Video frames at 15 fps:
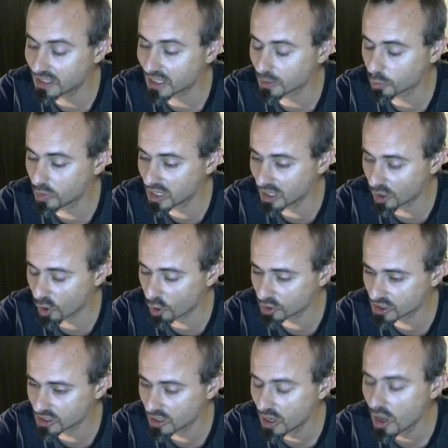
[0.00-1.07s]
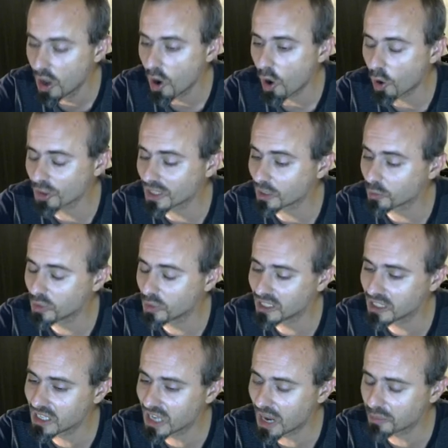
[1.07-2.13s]
and that we're lost, or that we
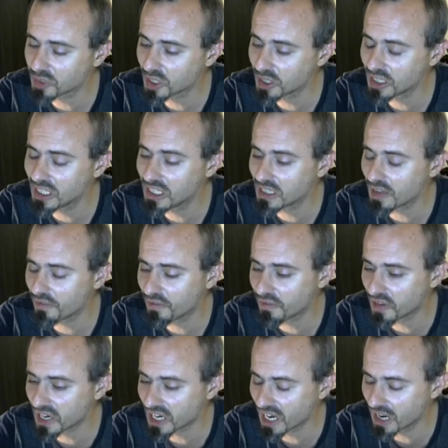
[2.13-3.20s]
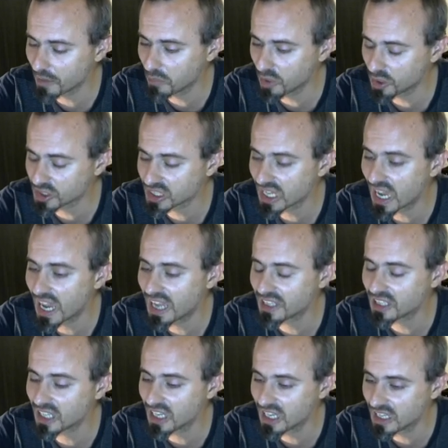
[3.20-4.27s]
didn't capture enough variables
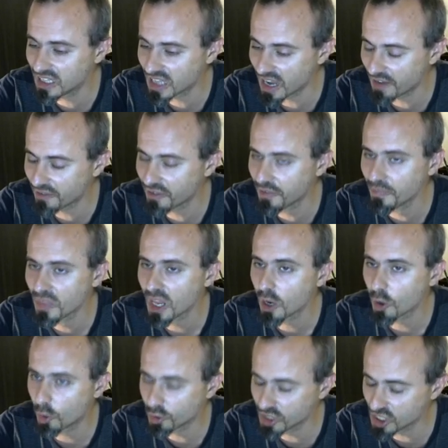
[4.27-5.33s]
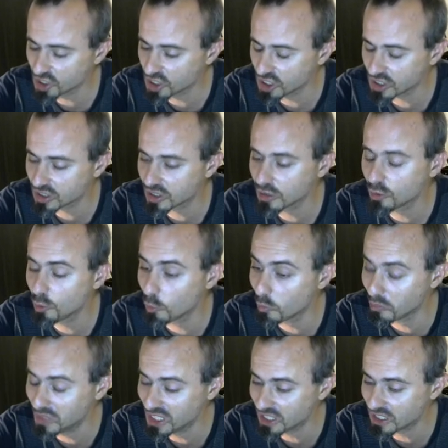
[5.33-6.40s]
and enough conditions to
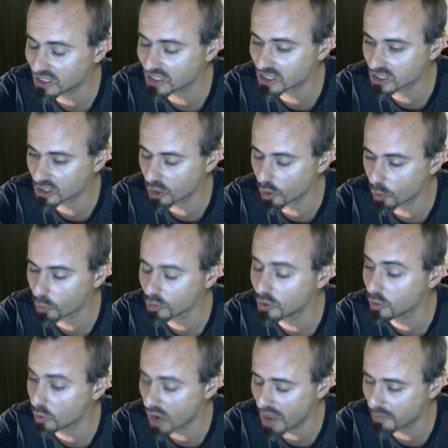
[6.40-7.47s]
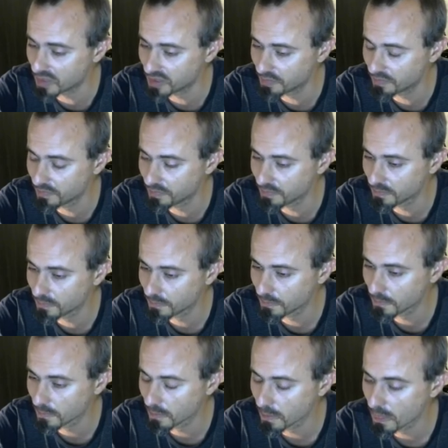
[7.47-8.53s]
meet this law to happen.
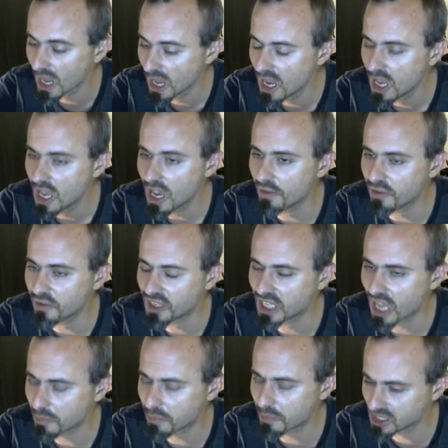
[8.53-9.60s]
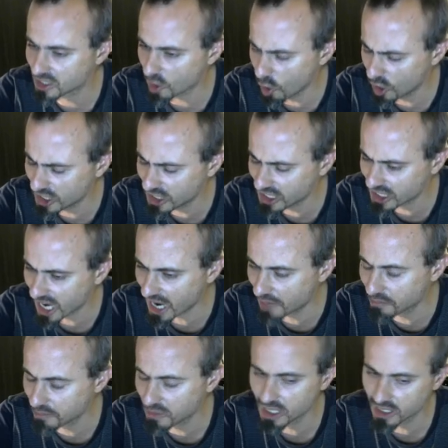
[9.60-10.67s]
If it happens all the
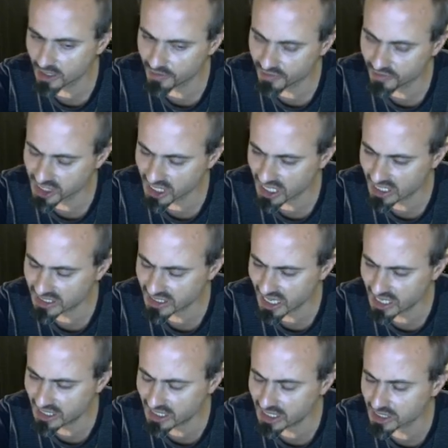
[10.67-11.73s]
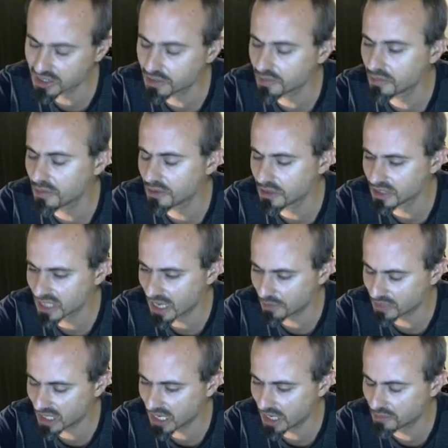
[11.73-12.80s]
time, like in physical scientists
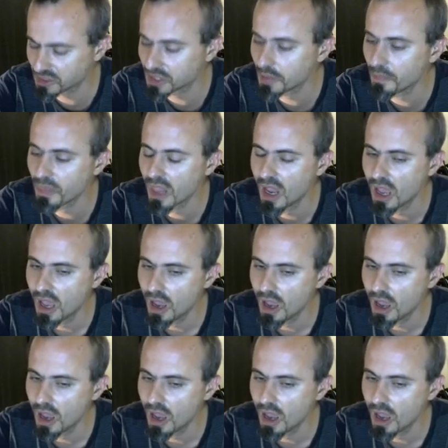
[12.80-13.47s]
sometimes,